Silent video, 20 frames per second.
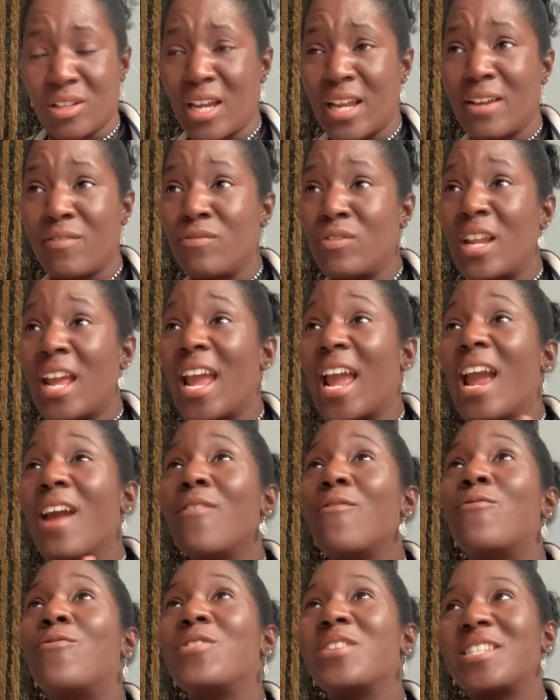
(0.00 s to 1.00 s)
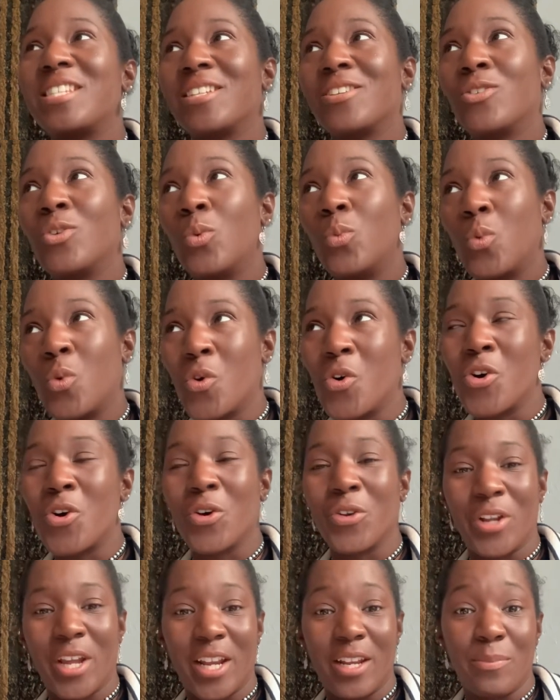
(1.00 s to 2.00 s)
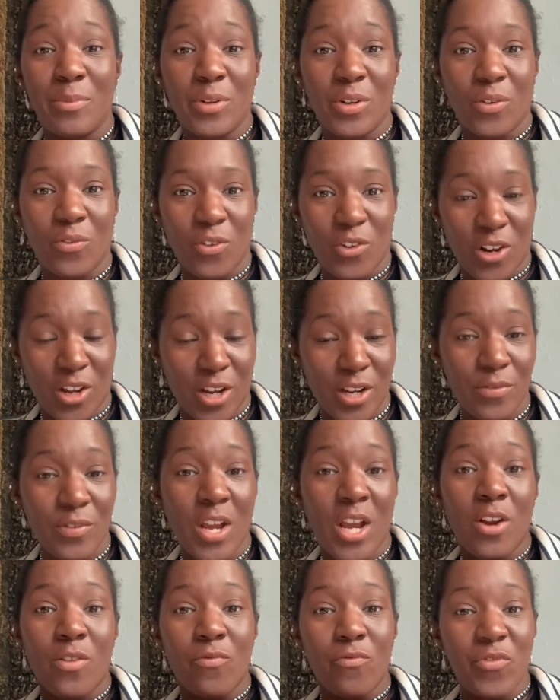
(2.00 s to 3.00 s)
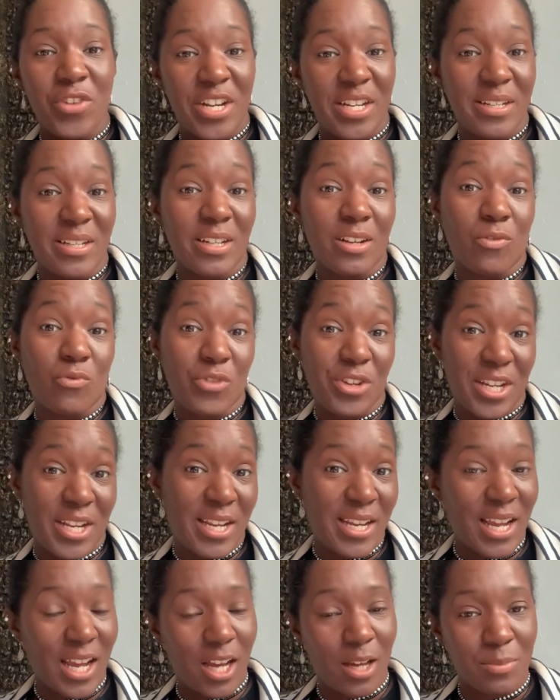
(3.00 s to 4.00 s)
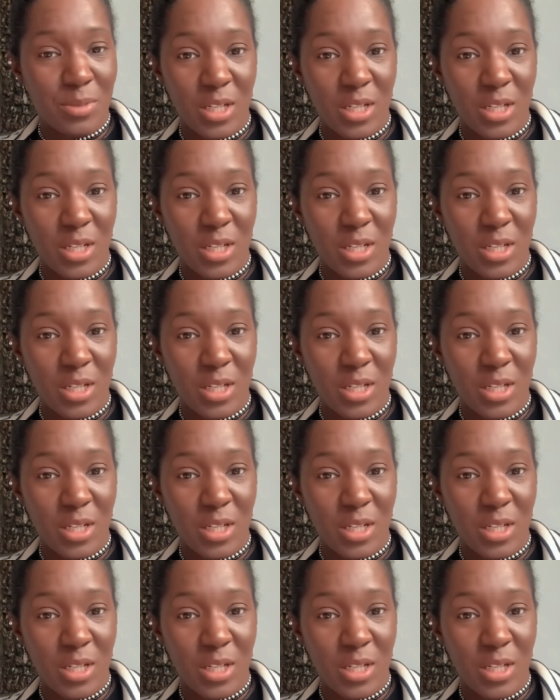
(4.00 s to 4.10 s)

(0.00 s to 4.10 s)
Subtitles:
In every single walk or element of life, reading really helps.